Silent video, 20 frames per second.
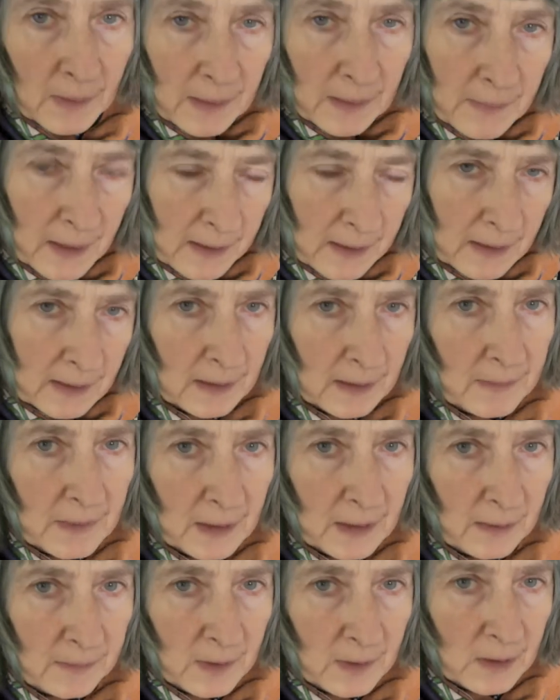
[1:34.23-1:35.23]
My mother
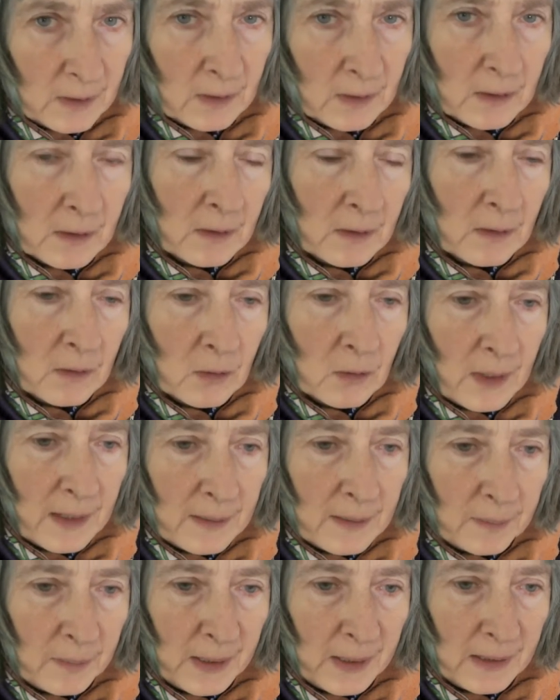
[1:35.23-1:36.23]
sometimes used to do
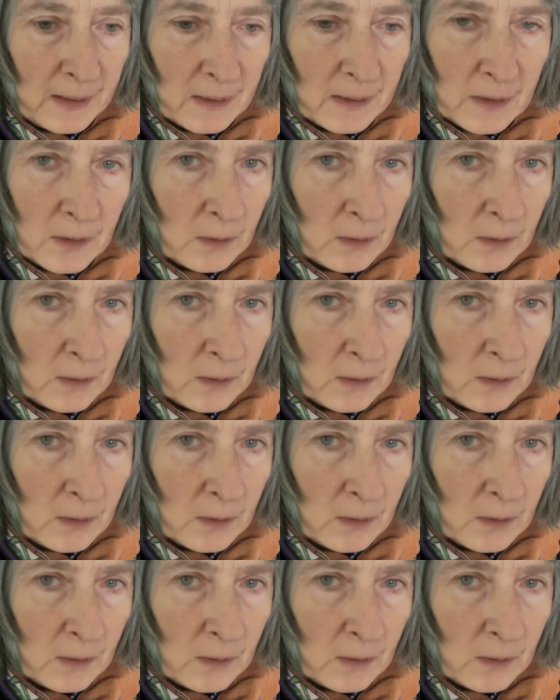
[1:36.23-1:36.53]
dried peas.